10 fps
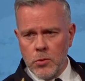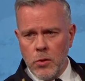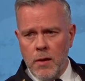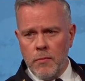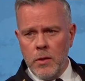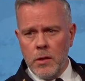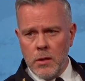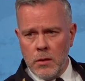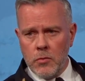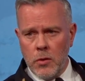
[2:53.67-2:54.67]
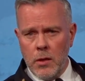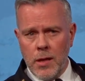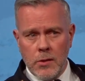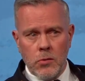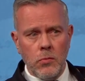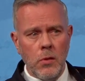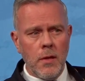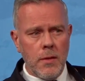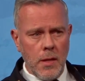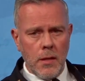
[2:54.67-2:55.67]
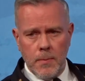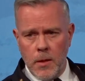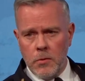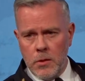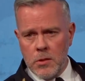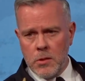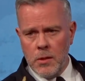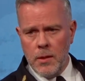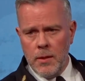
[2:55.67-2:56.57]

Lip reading: So every country has to think about this,